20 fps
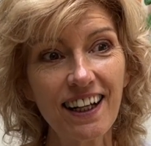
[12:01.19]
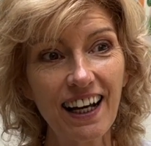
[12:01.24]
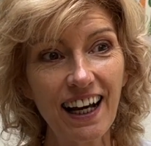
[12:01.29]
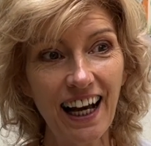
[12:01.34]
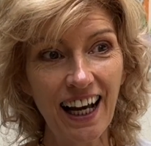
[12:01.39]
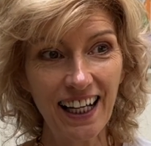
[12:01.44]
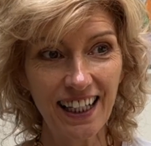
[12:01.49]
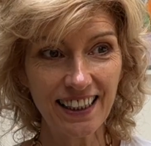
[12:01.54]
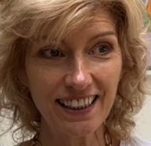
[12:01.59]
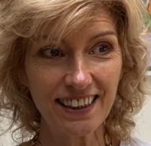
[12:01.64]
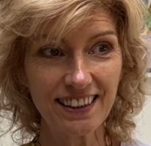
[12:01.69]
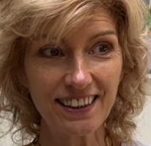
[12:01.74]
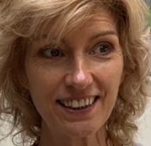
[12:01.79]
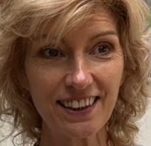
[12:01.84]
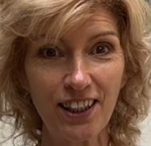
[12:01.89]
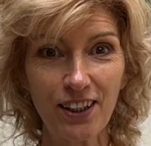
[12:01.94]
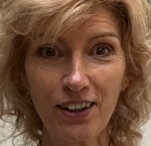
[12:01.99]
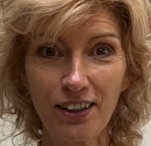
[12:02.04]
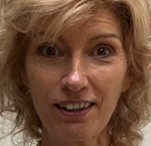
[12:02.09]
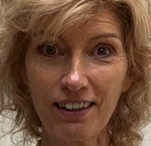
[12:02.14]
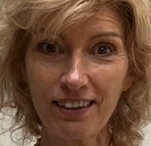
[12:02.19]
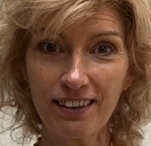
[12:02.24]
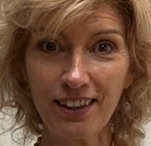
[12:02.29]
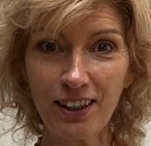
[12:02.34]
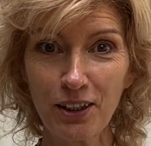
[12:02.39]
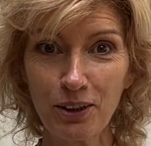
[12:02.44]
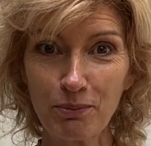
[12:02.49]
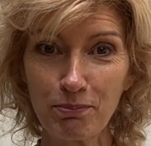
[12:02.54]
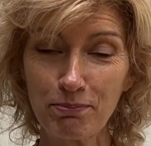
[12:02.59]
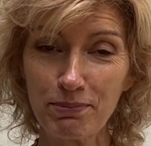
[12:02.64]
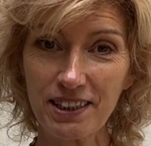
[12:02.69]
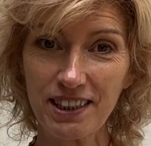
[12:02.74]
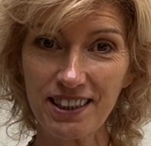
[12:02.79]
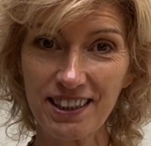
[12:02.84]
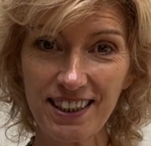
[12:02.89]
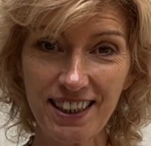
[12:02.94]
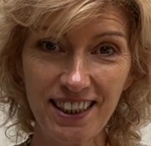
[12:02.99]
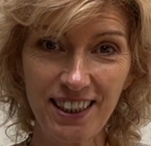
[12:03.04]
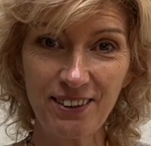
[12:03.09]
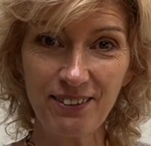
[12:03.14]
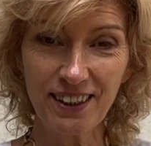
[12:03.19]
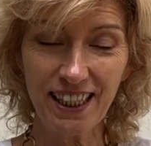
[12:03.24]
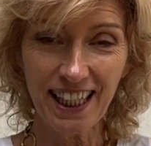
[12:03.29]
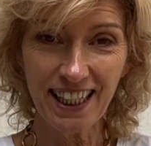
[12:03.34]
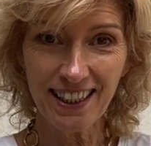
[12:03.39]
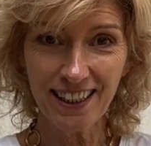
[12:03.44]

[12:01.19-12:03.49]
And I'll hope to see you again